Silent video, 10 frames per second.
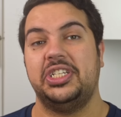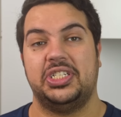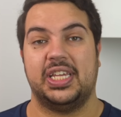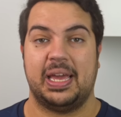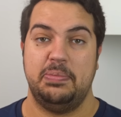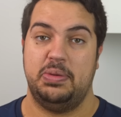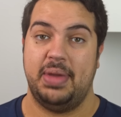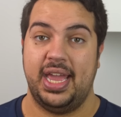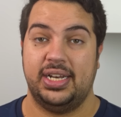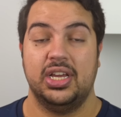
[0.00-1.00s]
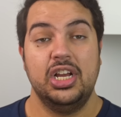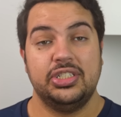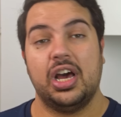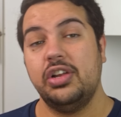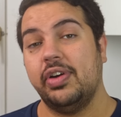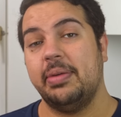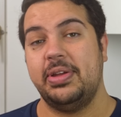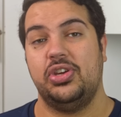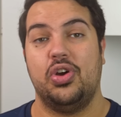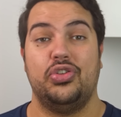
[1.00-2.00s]
dishes that can be made, so I'd
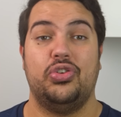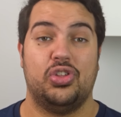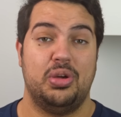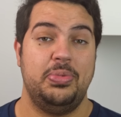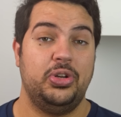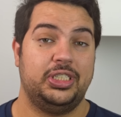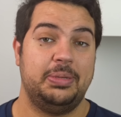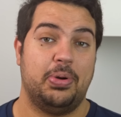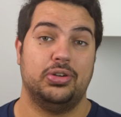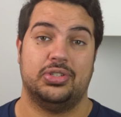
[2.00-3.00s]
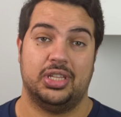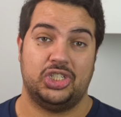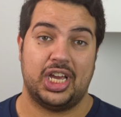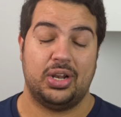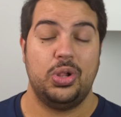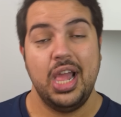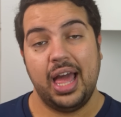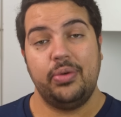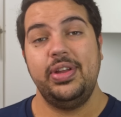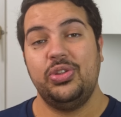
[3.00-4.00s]
recommend you go through the community posts on the channel
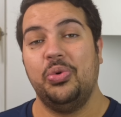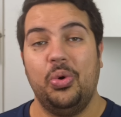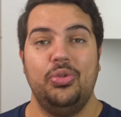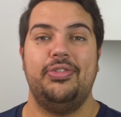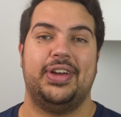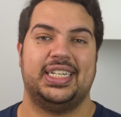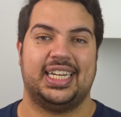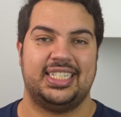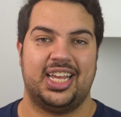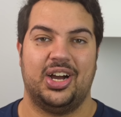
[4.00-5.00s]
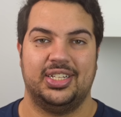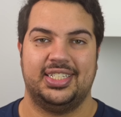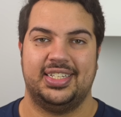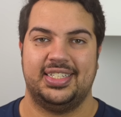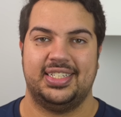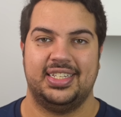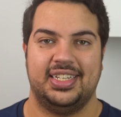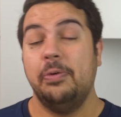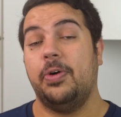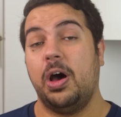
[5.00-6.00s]
and read through all the fantastic answers.
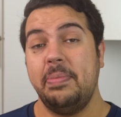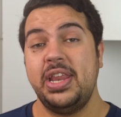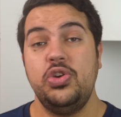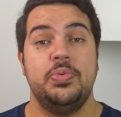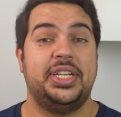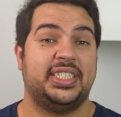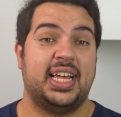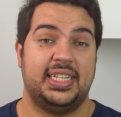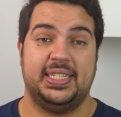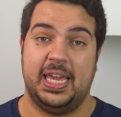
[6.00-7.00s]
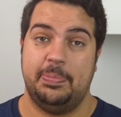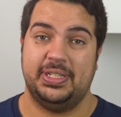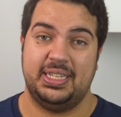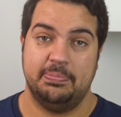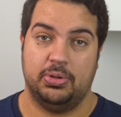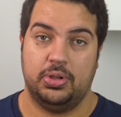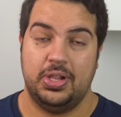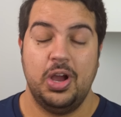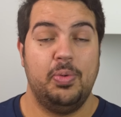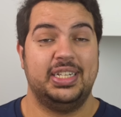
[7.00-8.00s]
For our menu we decided to keep it simple.
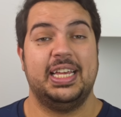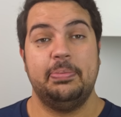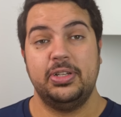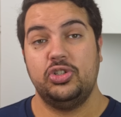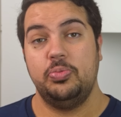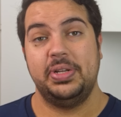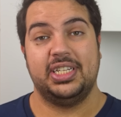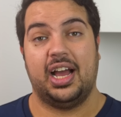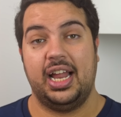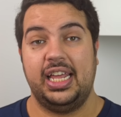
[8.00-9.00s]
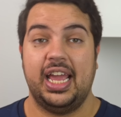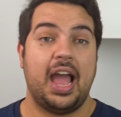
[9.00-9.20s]
We skipped the soup entirely